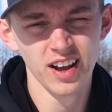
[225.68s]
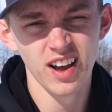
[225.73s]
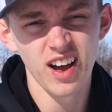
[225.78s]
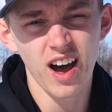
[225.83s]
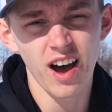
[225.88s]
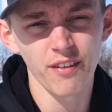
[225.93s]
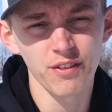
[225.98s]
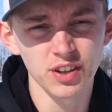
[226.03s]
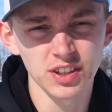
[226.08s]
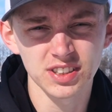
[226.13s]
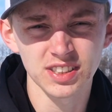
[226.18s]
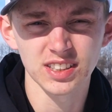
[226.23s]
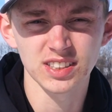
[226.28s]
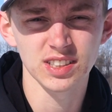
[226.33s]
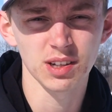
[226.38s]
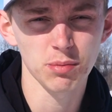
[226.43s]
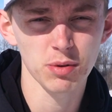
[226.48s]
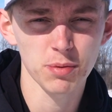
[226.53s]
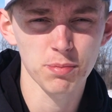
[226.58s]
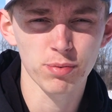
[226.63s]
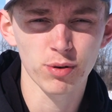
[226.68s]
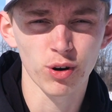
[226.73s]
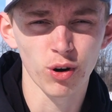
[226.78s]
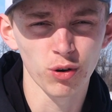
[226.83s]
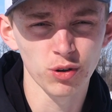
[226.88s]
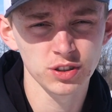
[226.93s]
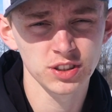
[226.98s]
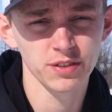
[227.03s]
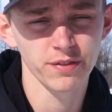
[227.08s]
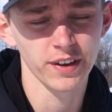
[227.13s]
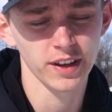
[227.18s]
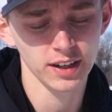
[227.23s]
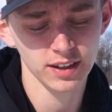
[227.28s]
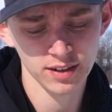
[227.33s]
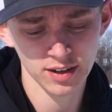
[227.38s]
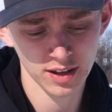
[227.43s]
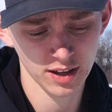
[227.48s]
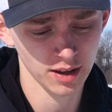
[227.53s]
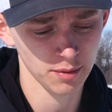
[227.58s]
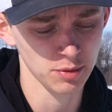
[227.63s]
obviously some of the pros of
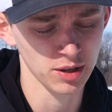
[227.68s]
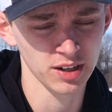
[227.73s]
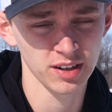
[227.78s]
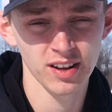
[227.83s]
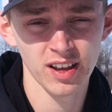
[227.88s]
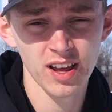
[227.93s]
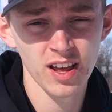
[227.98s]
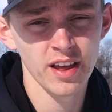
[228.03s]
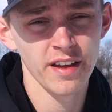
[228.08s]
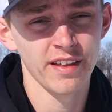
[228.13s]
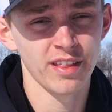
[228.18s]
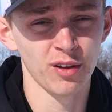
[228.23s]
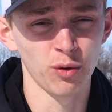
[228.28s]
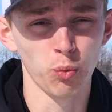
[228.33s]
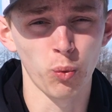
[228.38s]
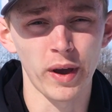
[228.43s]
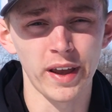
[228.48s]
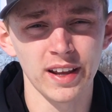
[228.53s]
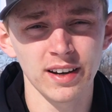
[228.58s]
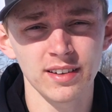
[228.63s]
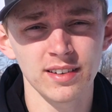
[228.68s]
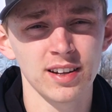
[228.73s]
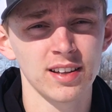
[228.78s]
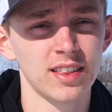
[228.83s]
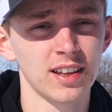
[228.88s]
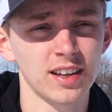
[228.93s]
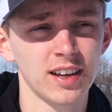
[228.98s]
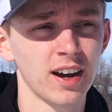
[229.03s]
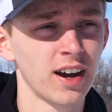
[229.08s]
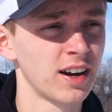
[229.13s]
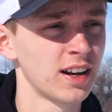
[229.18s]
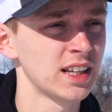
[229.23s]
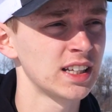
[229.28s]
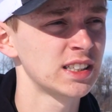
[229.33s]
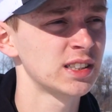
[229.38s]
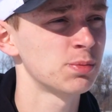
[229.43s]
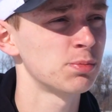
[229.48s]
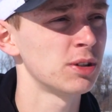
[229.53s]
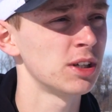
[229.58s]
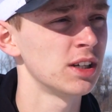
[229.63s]
it, I mean, the weight, the
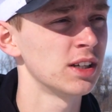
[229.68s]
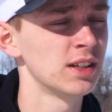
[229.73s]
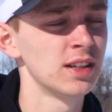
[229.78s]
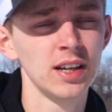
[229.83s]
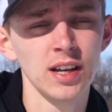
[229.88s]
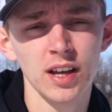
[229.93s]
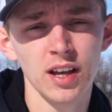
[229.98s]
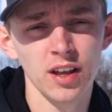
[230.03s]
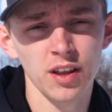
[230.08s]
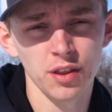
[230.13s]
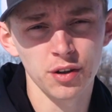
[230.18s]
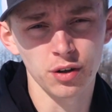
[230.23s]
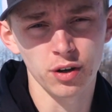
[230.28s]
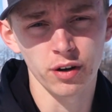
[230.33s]
cutting speed, the